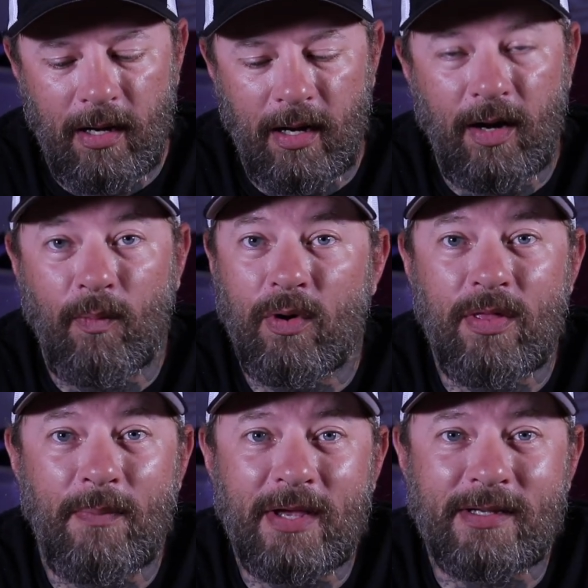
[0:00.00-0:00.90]
one
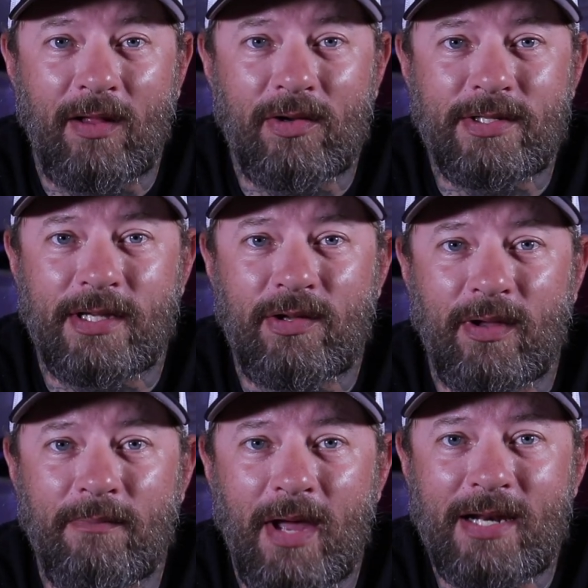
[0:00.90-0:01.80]
of the best colors that you
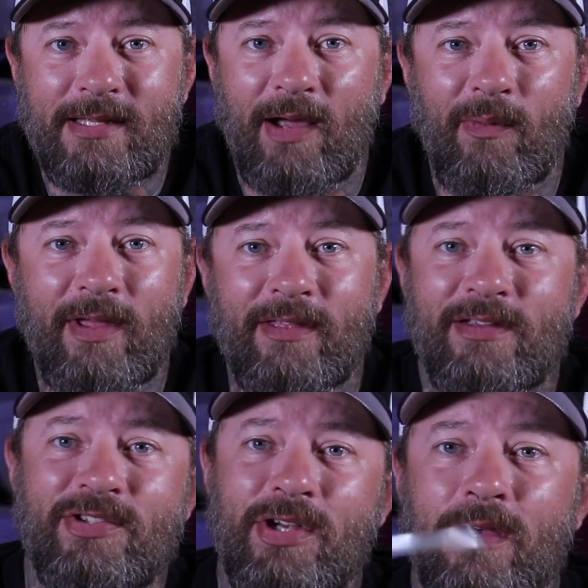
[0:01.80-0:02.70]
can match that with
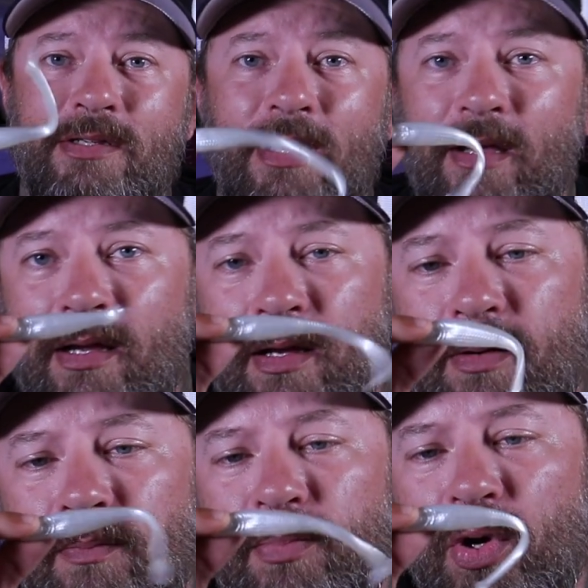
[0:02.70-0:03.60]
is just
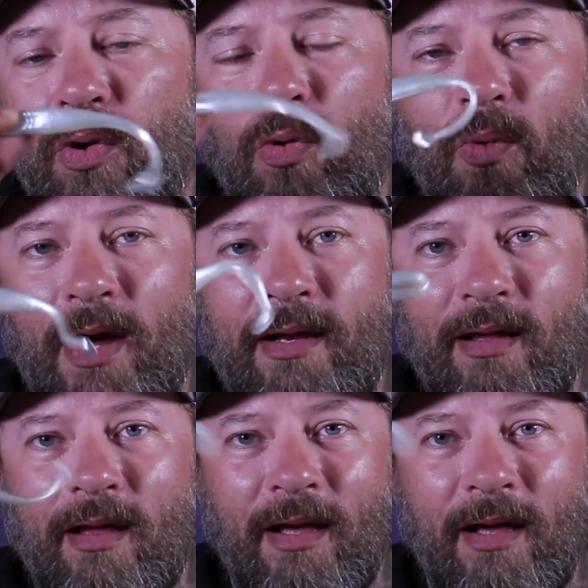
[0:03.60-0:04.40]
pure white.